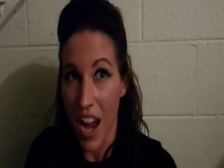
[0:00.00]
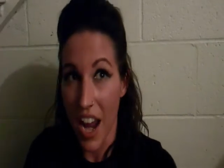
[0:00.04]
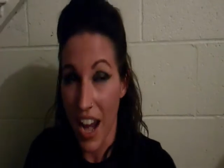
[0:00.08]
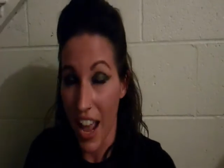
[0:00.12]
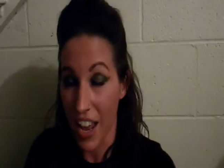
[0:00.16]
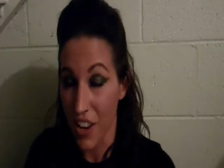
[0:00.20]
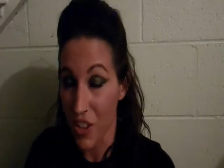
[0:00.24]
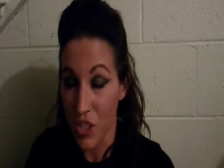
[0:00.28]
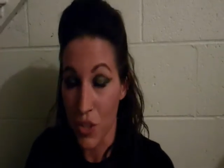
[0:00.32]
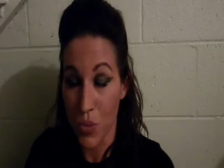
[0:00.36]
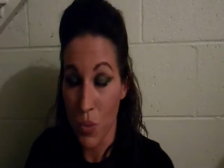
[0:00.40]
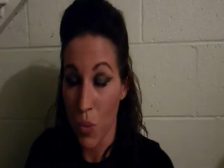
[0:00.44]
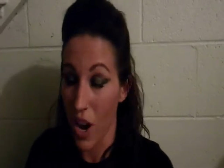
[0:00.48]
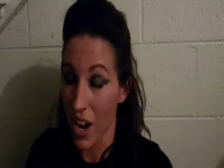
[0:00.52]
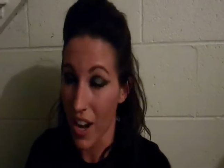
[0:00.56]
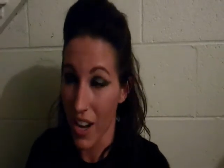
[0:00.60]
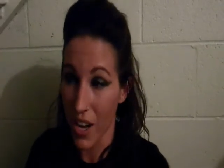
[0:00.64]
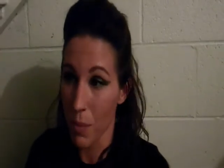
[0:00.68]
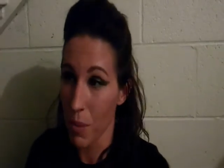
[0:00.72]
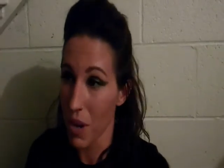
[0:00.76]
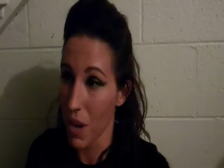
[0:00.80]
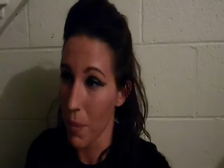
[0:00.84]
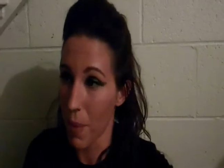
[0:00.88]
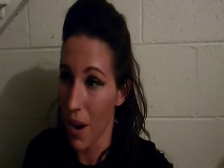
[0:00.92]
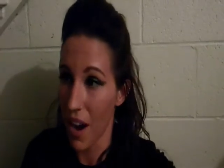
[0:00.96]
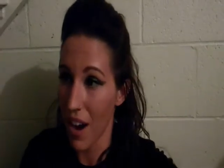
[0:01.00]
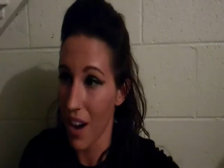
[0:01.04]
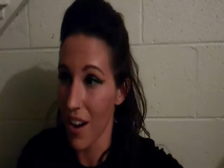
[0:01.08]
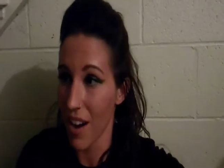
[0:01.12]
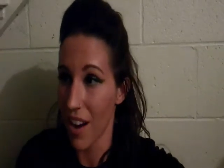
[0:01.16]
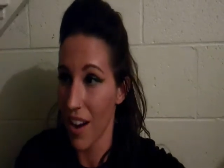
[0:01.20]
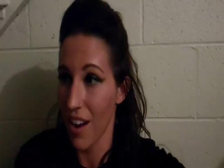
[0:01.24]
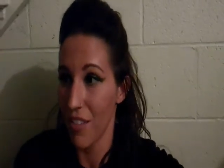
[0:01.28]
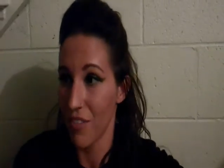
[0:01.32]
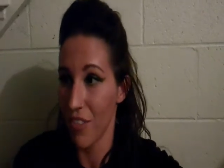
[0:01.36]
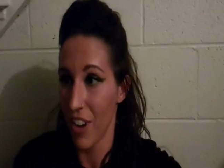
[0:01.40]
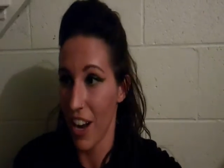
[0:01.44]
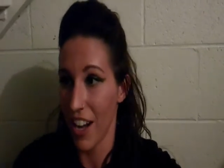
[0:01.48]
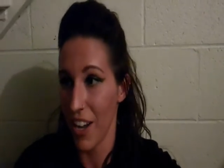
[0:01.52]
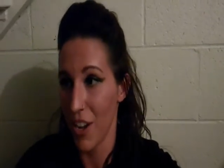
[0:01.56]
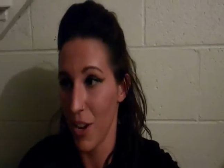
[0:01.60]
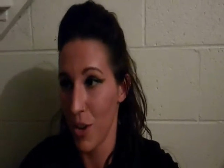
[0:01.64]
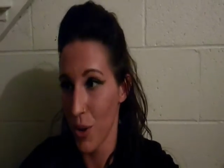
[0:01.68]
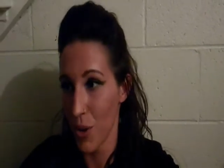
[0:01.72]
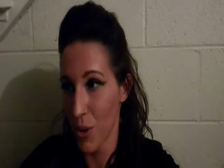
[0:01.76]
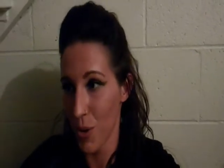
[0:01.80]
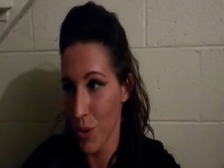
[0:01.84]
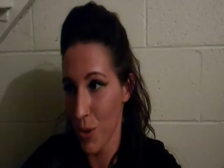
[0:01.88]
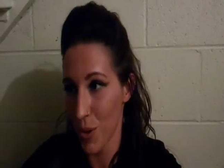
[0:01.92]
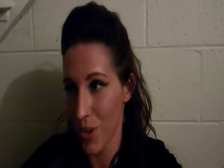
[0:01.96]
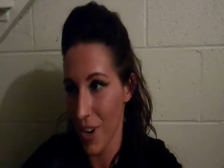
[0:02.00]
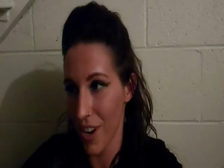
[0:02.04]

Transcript: and I just wanted to be a part of. I knew